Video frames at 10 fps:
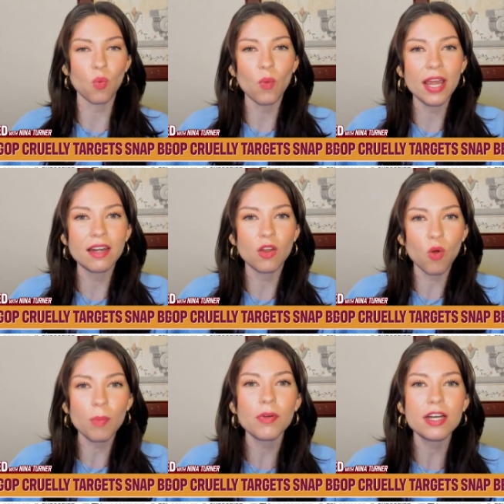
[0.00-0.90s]
When
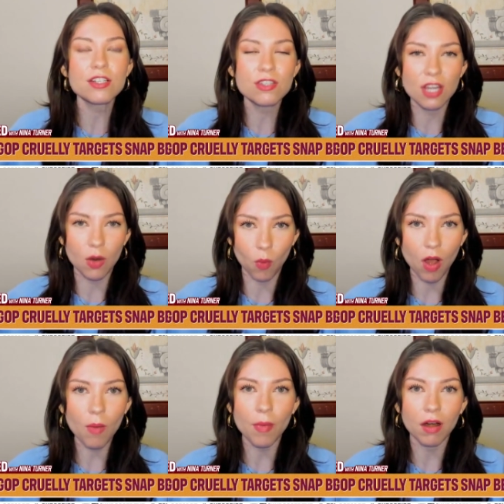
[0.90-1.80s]
corporations like
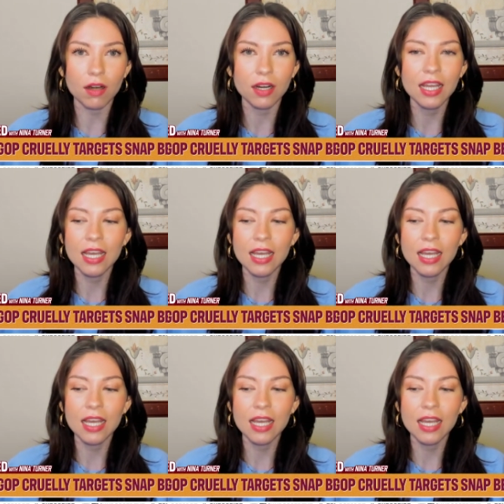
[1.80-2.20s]
Walmart